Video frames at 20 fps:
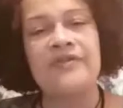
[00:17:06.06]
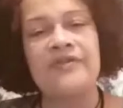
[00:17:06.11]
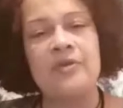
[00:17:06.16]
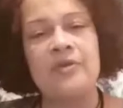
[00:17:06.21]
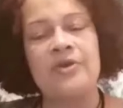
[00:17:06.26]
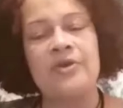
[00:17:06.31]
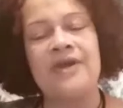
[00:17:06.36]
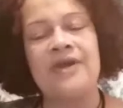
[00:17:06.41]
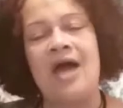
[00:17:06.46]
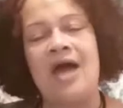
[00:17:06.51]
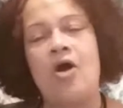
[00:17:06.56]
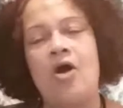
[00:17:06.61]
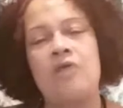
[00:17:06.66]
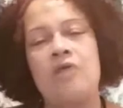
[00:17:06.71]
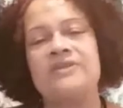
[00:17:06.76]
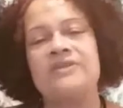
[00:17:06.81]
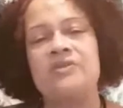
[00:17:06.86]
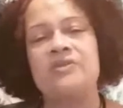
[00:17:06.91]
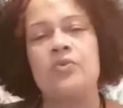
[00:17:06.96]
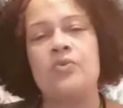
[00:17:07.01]
we're not
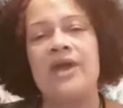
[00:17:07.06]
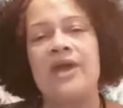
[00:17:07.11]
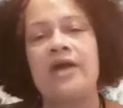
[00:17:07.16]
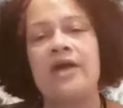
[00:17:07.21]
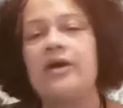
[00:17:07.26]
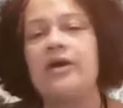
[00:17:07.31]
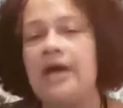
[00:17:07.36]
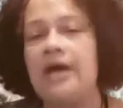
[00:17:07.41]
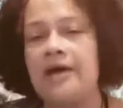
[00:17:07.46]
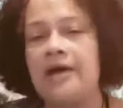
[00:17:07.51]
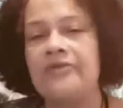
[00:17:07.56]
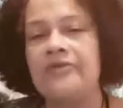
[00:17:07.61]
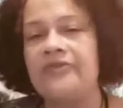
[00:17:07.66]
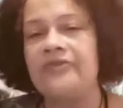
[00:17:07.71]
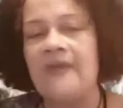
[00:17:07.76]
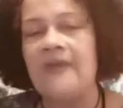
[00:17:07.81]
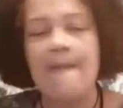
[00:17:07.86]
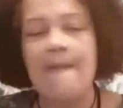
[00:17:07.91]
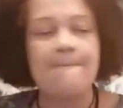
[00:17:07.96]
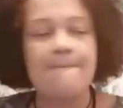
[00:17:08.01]
always aware of.
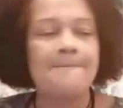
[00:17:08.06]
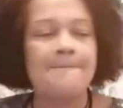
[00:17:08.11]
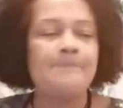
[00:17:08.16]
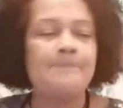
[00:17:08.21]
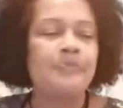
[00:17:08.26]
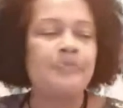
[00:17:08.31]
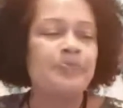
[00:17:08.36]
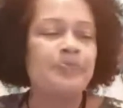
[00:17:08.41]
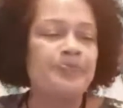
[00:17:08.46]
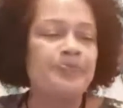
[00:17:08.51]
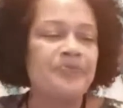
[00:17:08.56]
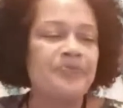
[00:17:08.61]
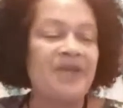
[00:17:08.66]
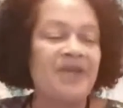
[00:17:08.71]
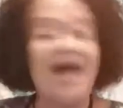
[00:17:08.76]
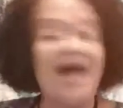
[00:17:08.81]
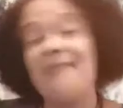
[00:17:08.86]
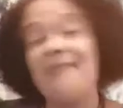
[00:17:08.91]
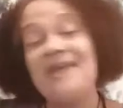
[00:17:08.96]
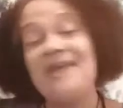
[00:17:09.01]

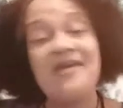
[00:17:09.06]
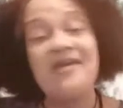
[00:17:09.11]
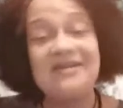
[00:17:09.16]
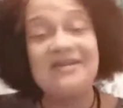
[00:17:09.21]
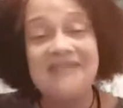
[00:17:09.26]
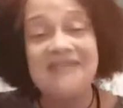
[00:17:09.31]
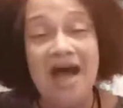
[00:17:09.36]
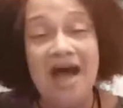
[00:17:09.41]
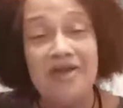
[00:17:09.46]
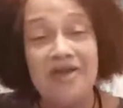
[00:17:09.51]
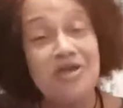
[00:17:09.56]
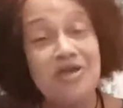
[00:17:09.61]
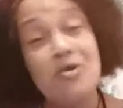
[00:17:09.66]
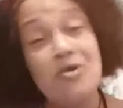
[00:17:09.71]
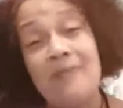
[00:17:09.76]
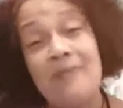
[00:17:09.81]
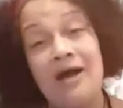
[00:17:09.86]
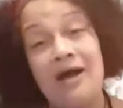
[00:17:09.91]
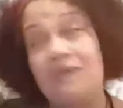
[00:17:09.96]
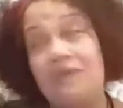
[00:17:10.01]
I'm here to tell you
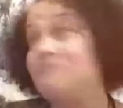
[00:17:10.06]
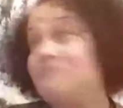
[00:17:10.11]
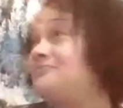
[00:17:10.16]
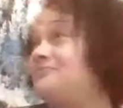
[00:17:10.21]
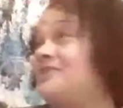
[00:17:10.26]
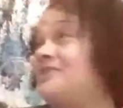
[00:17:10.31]
about, you